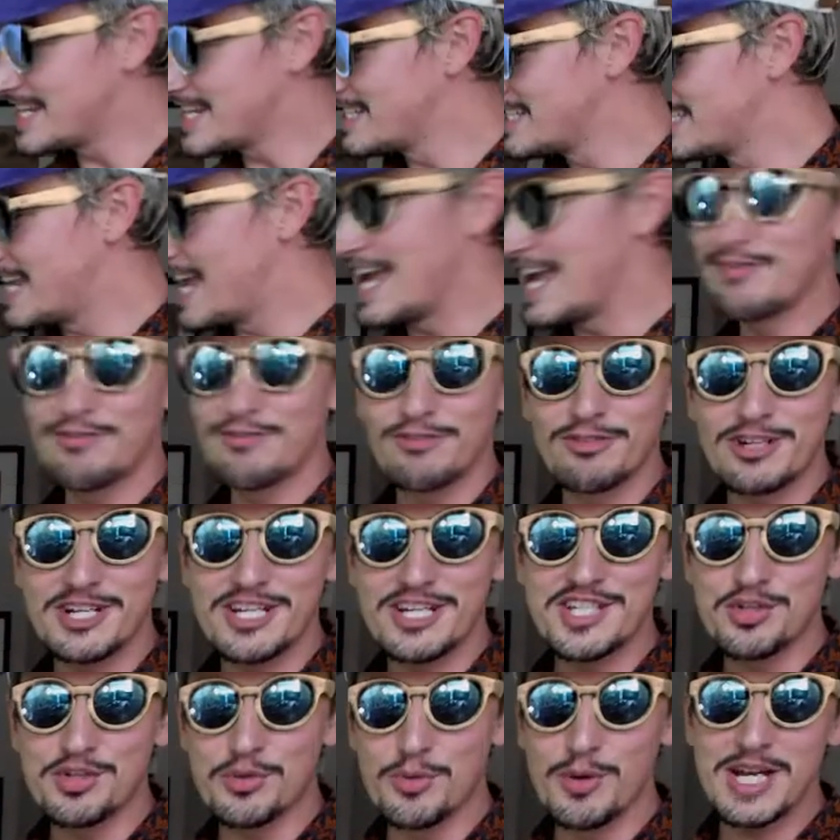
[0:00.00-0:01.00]
is every
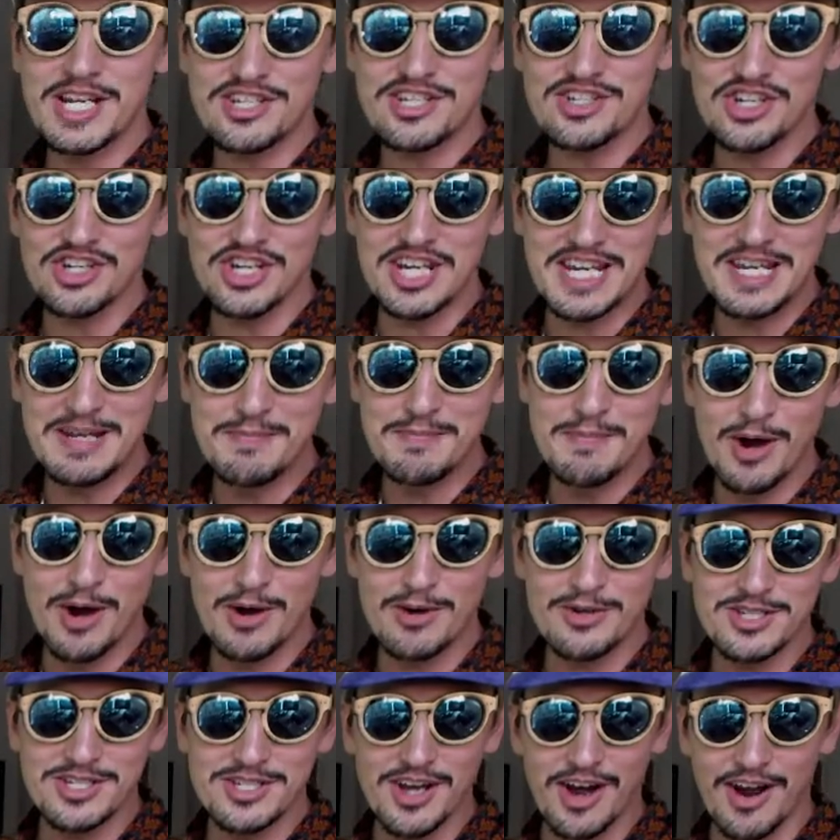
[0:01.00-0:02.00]
Twitch emote
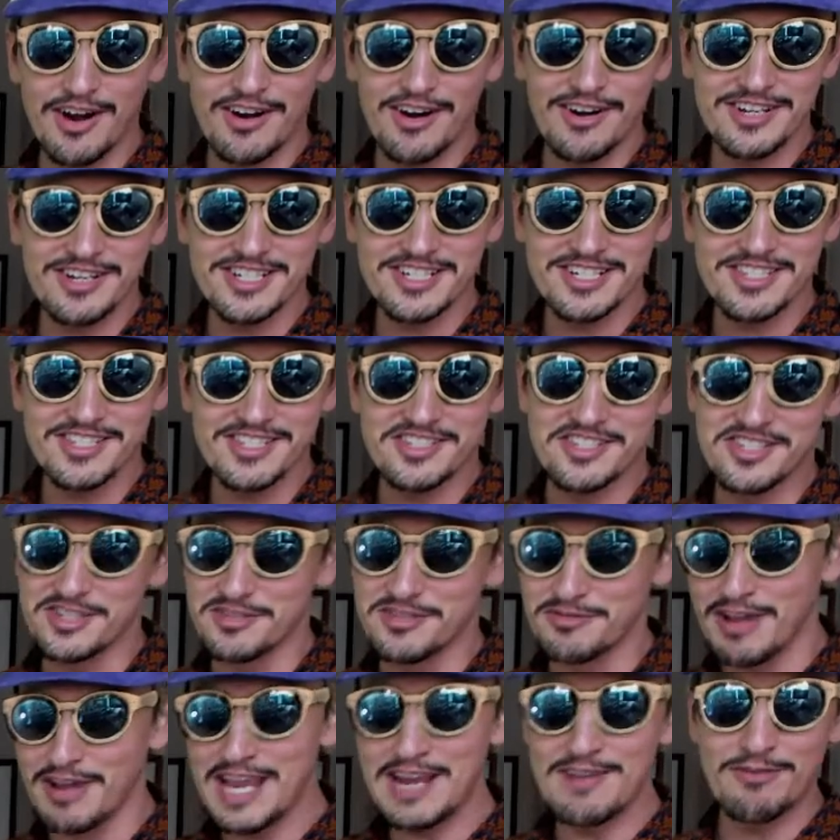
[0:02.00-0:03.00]
artist's
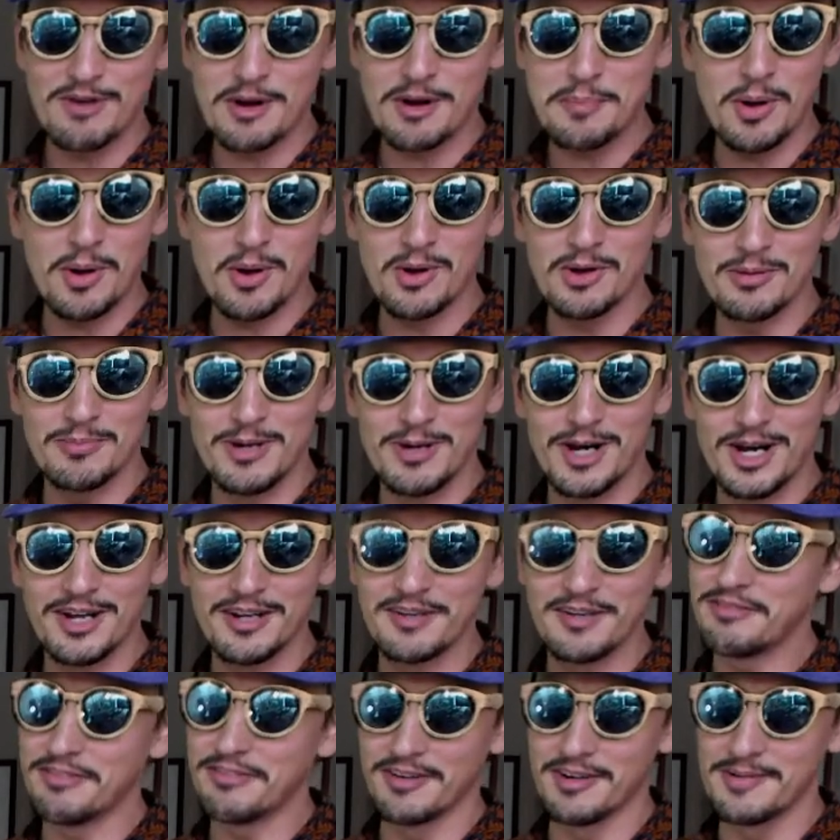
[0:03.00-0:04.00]
favorite Pokemon
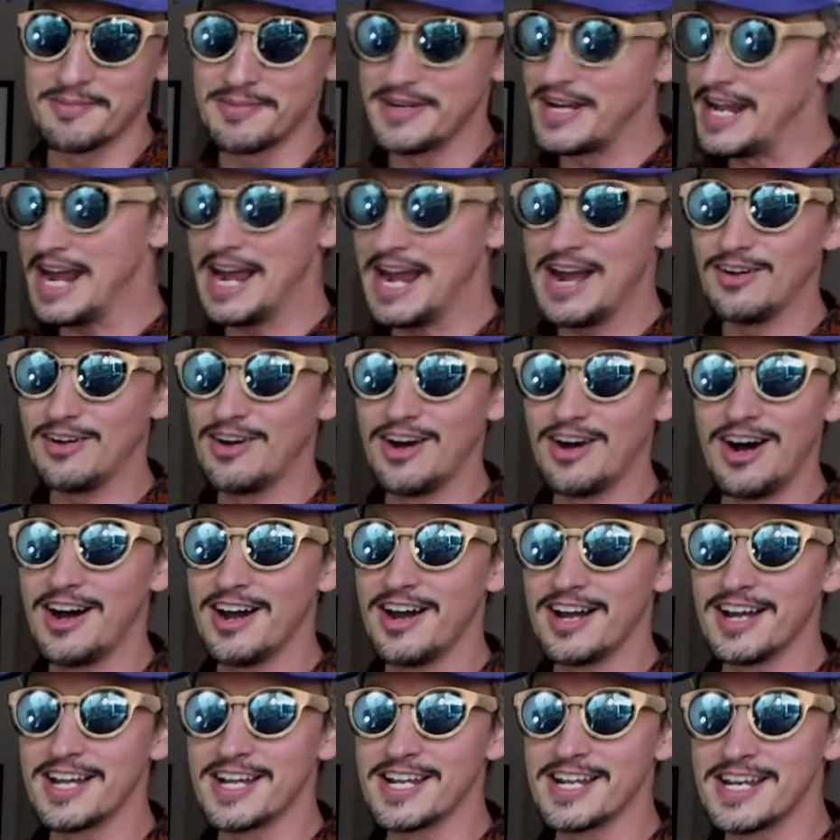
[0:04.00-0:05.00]
from now
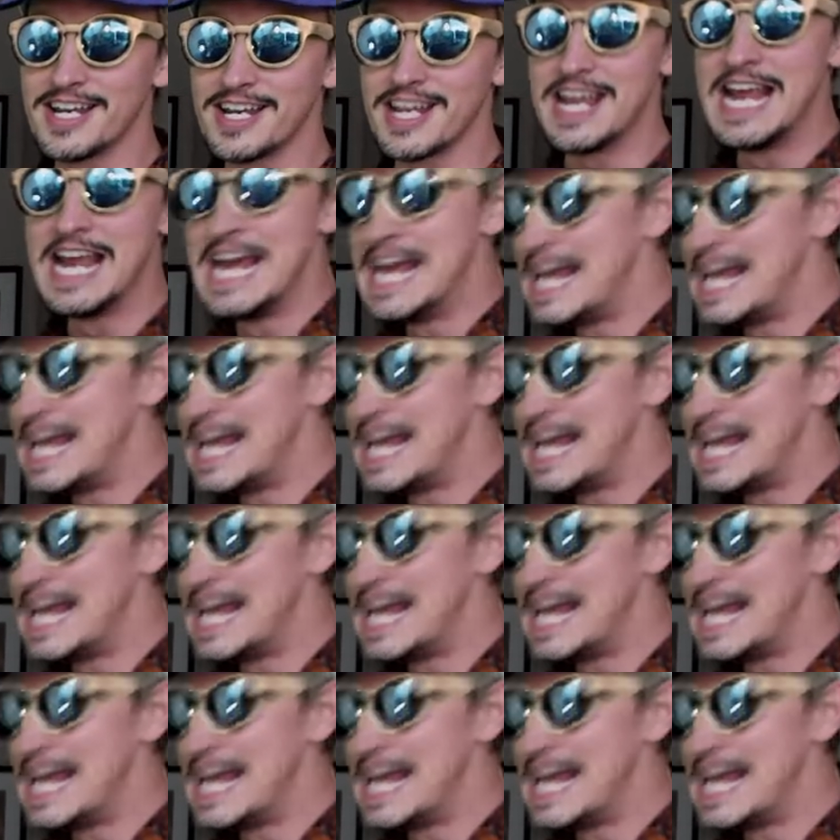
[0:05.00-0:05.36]
on.